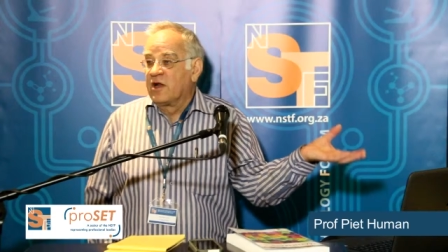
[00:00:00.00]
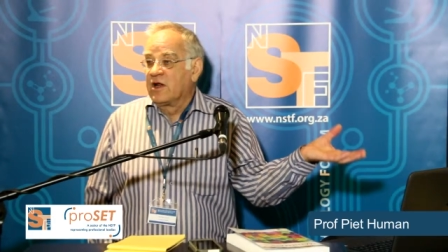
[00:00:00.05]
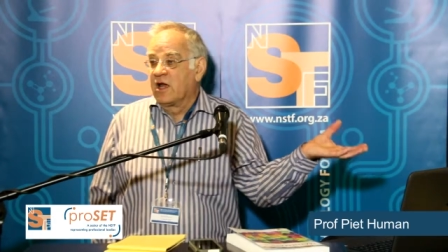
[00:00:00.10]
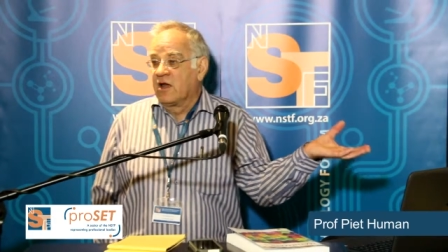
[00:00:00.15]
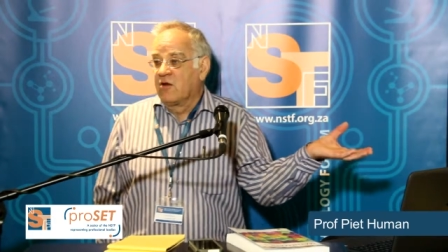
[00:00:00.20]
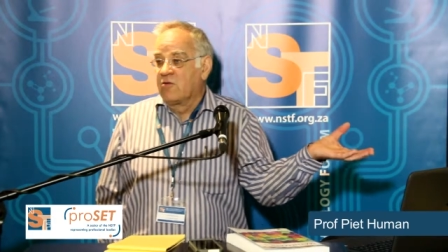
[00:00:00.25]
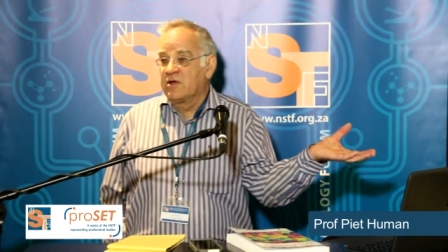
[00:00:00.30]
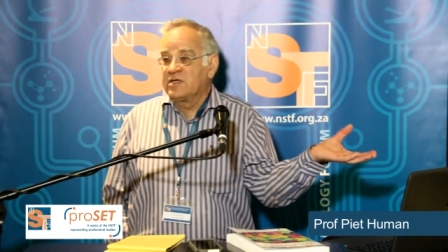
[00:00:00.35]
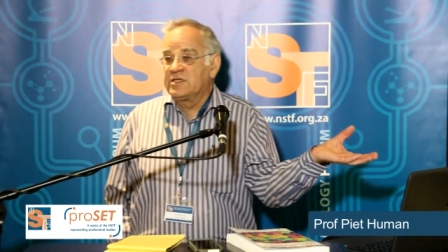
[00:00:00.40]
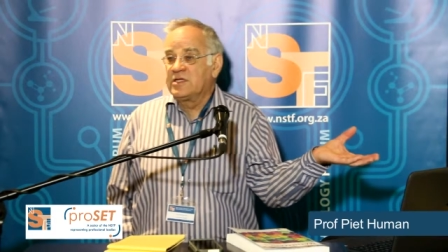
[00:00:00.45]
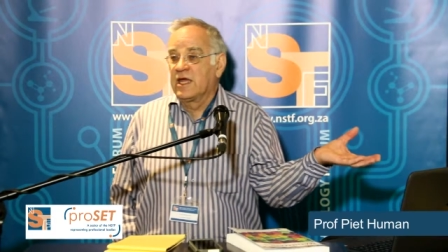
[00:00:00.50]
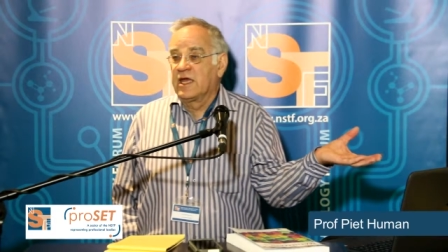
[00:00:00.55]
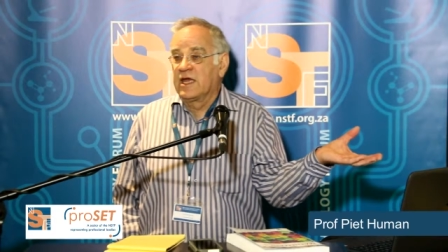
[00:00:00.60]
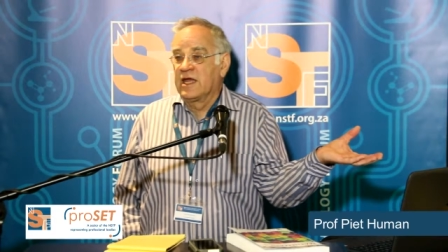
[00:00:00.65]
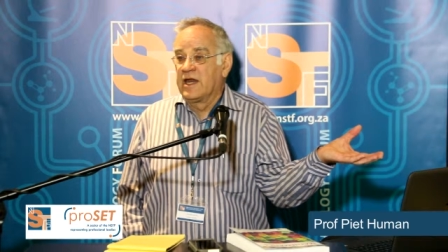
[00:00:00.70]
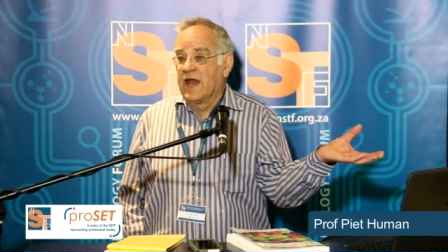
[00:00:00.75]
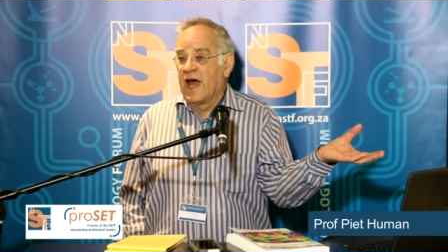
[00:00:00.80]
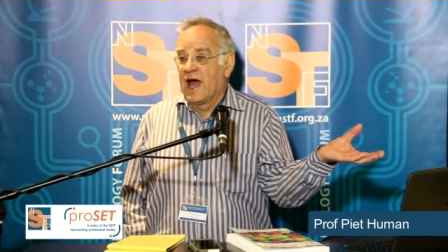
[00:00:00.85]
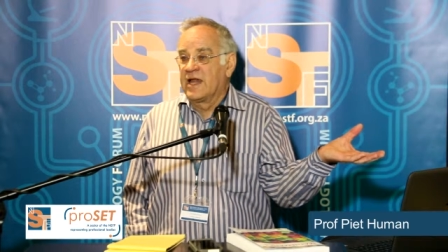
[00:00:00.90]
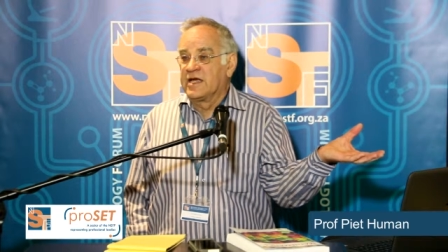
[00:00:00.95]
linguistic
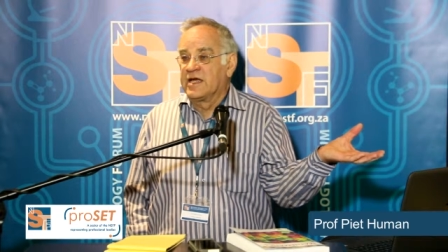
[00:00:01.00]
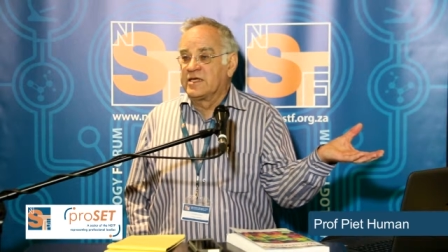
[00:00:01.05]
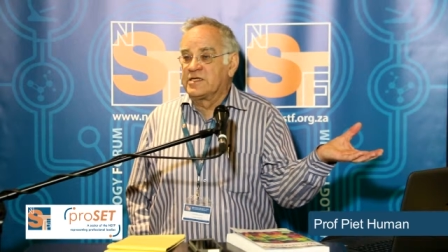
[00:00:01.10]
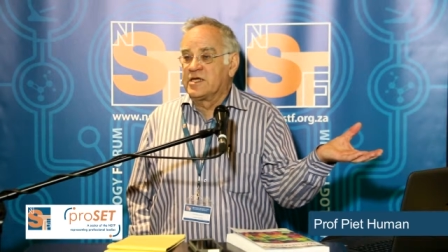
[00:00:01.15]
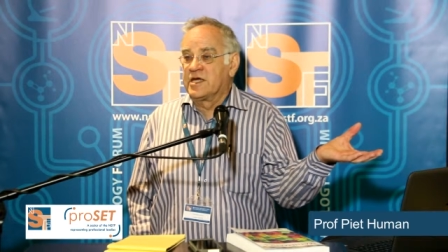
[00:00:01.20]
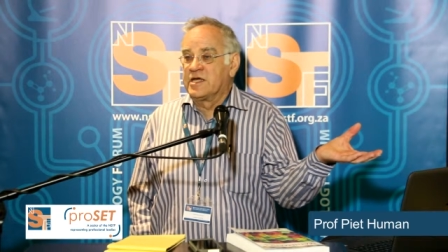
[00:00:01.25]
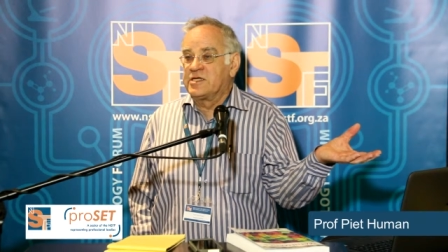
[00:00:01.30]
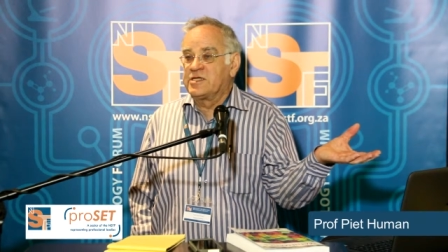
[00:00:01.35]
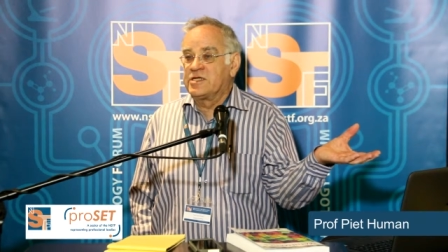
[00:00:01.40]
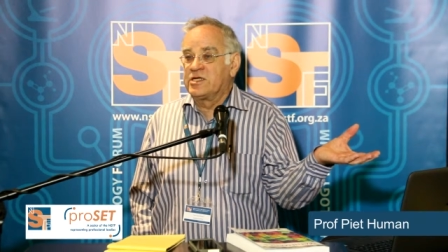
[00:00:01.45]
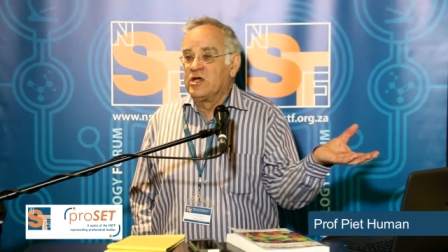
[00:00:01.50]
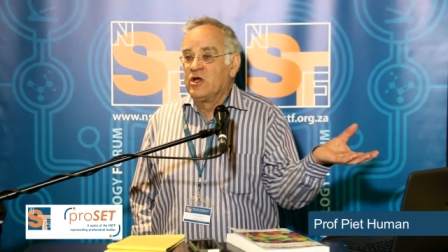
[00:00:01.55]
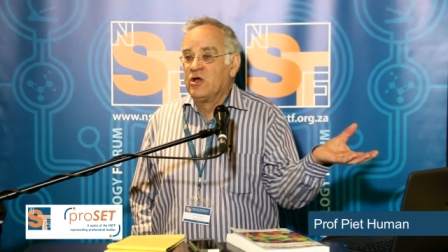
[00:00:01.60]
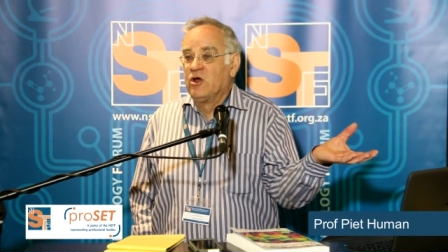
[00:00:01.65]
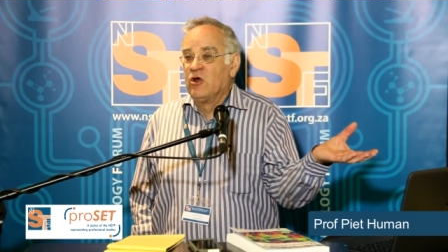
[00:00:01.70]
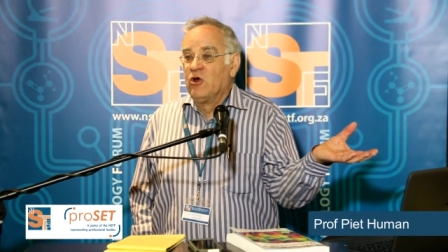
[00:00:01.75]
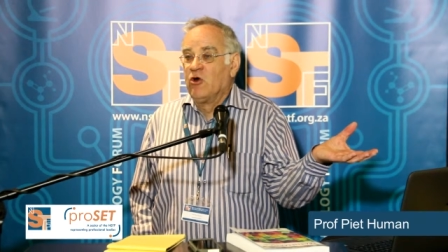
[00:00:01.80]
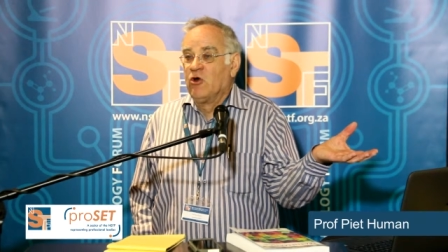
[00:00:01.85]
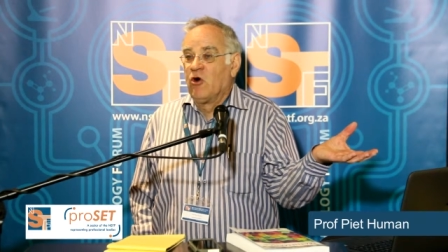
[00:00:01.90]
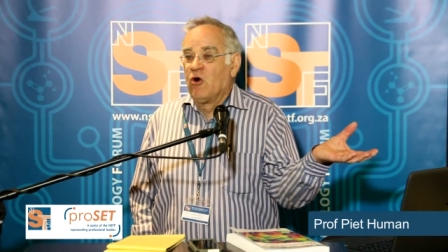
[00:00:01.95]
analysis
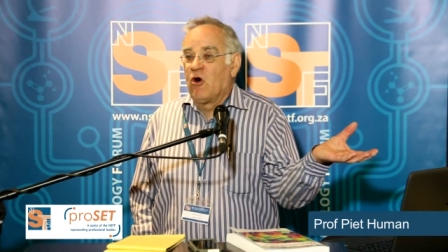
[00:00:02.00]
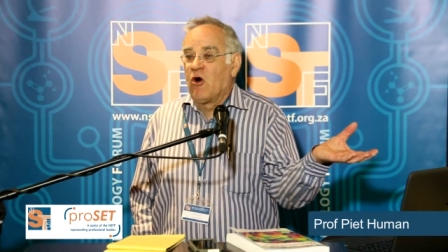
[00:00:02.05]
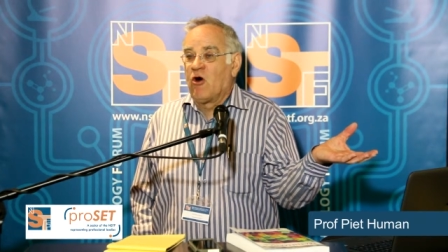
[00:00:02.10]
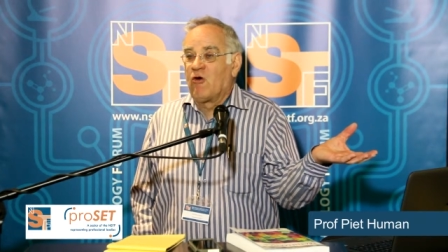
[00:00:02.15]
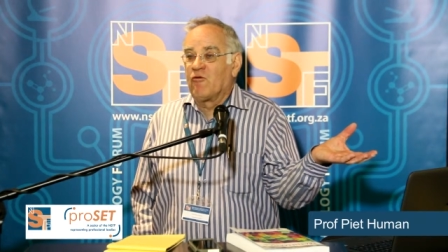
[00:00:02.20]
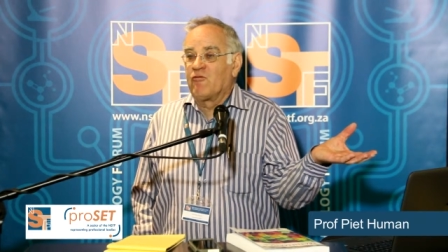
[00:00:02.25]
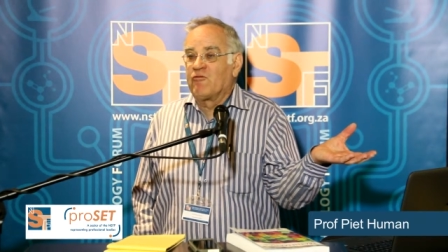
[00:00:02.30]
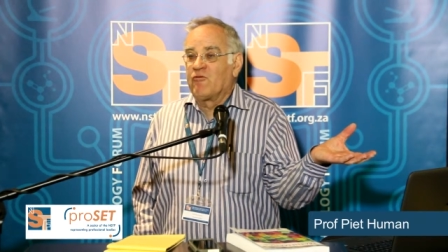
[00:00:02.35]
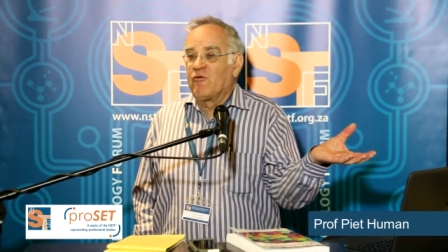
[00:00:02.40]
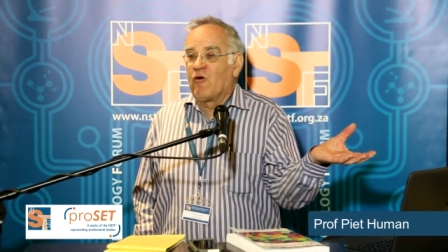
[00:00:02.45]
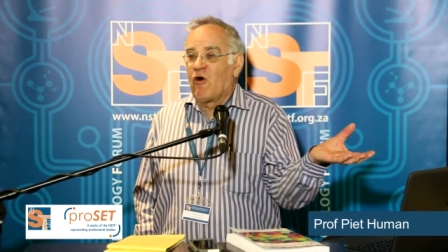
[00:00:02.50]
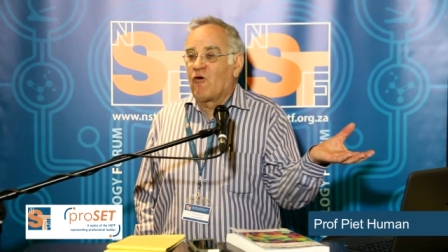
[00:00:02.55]
of